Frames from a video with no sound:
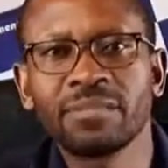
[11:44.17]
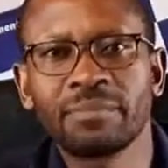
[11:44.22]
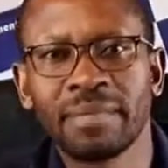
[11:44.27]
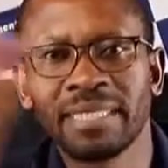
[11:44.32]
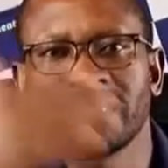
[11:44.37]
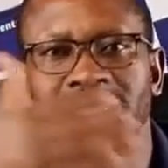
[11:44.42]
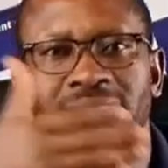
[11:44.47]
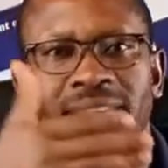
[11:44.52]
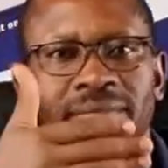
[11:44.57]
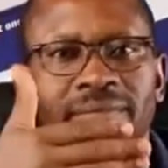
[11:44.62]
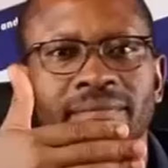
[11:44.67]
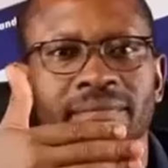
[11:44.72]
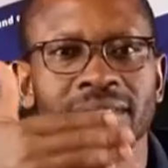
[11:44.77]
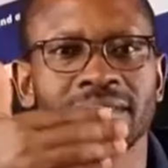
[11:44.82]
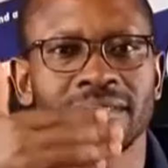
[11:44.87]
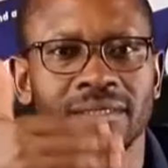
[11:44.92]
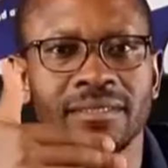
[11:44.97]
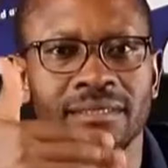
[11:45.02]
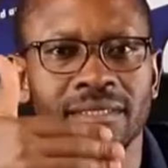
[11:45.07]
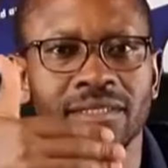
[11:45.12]
but
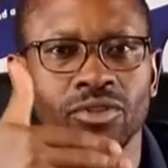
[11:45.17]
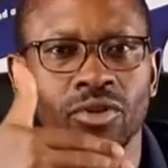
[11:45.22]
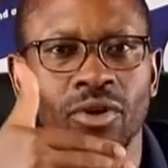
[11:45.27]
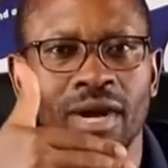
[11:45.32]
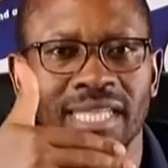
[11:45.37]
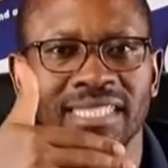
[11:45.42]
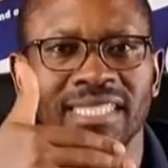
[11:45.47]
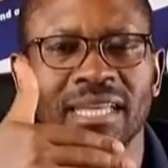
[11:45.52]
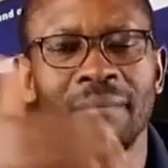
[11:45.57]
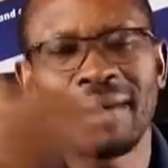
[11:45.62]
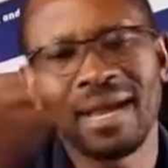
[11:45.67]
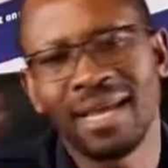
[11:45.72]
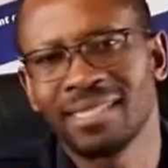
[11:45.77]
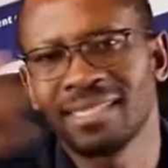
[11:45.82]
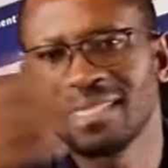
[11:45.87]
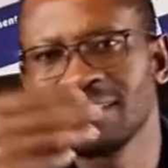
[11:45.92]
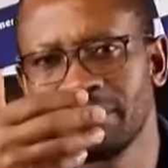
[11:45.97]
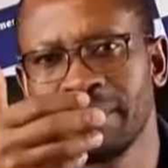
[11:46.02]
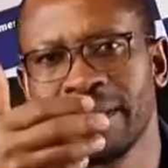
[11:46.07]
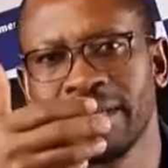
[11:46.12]
your customer
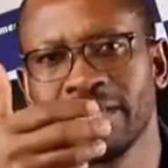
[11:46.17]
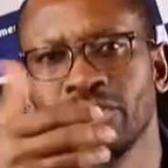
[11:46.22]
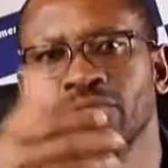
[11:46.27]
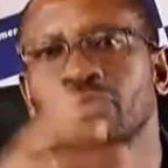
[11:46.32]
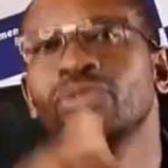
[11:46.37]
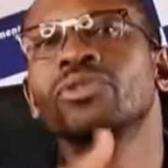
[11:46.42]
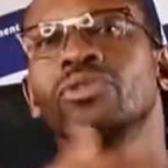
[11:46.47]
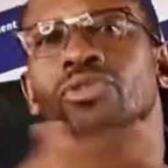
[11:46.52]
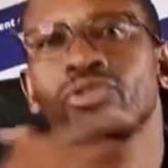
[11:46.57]
hasn't paid you.